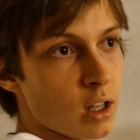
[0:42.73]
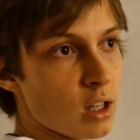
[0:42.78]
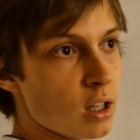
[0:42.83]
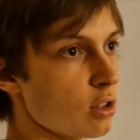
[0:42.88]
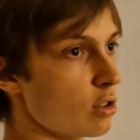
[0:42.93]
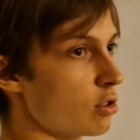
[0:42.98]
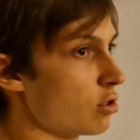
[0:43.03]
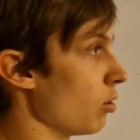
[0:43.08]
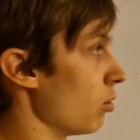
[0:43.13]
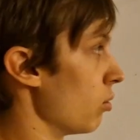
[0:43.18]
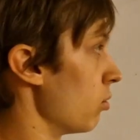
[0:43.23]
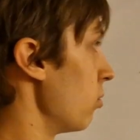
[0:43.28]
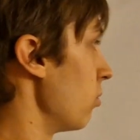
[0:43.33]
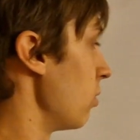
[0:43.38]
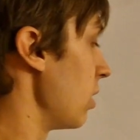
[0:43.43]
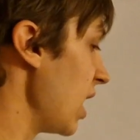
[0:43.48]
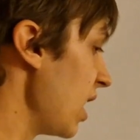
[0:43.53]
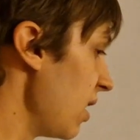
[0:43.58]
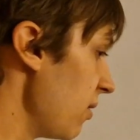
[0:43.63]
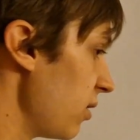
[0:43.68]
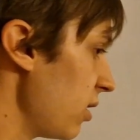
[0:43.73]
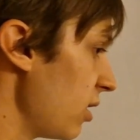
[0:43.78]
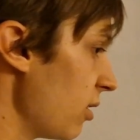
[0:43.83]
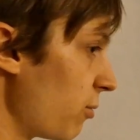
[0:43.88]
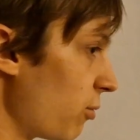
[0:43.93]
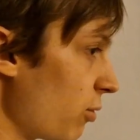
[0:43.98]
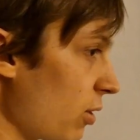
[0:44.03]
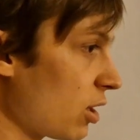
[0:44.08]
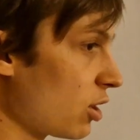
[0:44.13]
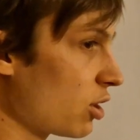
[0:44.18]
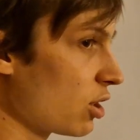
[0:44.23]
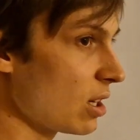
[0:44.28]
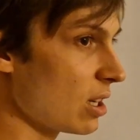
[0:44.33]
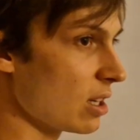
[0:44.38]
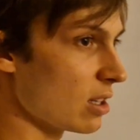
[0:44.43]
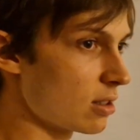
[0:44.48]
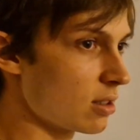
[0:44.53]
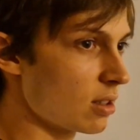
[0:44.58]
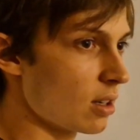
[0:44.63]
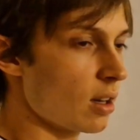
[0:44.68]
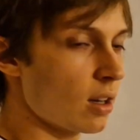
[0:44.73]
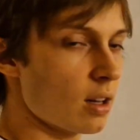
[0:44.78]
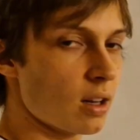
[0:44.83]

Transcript: So if the friction is